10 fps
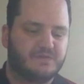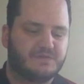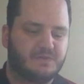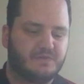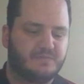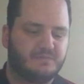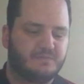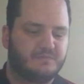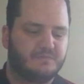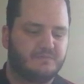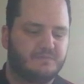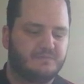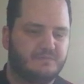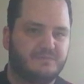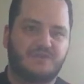So
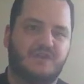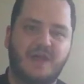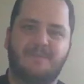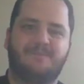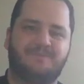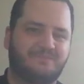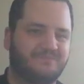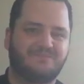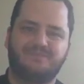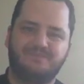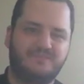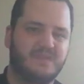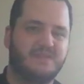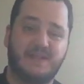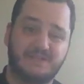So yeah,
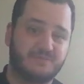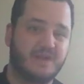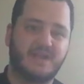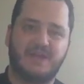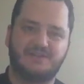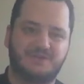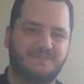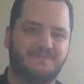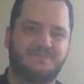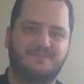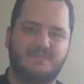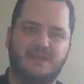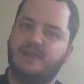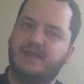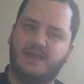that's Ratcatcher.
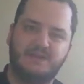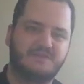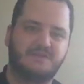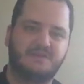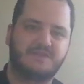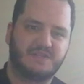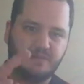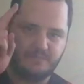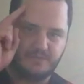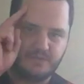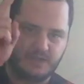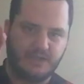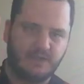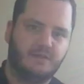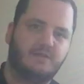And until next time,
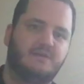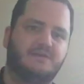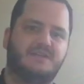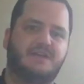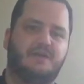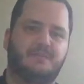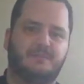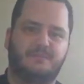take care.